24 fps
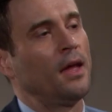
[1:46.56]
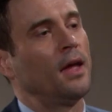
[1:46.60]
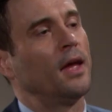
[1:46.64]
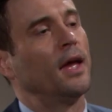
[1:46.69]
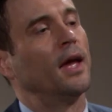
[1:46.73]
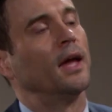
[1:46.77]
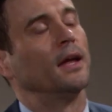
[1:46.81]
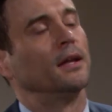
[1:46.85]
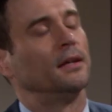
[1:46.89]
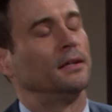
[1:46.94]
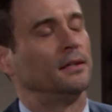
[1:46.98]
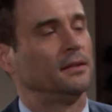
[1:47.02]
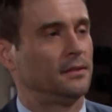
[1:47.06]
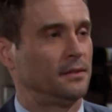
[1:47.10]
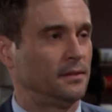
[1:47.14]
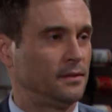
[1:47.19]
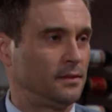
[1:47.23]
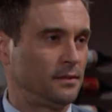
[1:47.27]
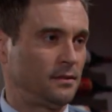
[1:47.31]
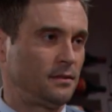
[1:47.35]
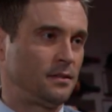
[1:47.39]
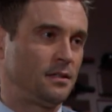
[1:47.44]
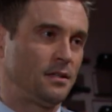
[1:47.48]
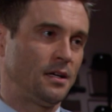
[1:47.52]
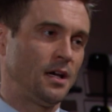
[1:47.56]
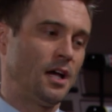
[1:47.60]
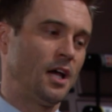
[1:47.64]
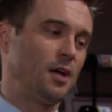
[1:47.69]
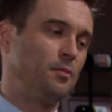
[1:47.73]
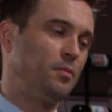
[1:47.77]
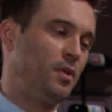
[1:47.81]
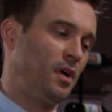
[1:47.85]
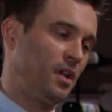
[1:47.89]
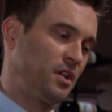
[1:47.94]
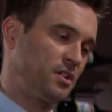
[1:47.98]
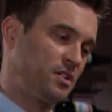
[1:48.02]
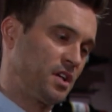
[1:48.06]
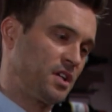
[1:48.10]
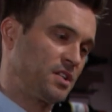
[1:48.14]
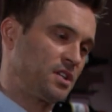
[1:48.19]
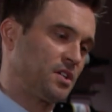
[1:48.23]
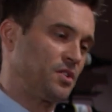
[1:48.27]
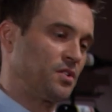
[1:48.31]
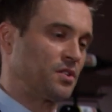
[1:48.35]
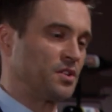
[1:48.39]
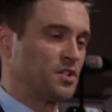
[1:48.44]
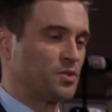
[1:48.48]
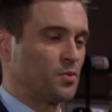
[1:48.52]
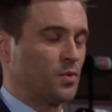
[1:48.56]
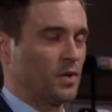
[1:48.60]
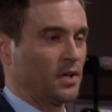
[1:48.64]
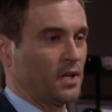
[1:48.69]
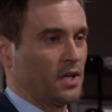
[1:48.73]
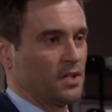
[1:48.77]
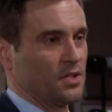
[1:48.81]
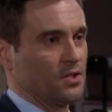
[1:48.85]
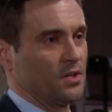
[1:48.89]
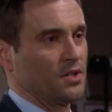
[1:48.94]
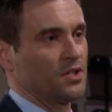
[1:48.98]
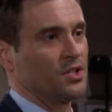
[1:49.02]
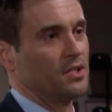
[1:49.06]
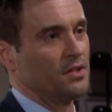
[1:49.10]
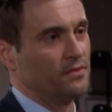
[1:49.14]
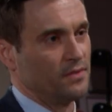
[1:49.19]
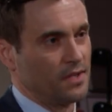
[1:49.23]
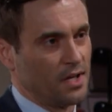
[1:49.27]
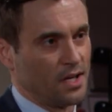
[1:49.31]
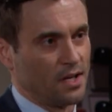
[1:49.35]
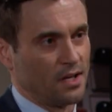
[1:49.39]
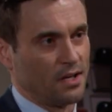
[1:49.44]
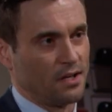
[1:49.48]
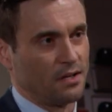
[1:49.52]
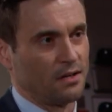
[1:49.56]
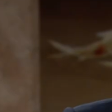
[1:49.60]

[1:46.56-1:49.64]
Hey, I apologize. I took a swing at you. I shouldn't have done it,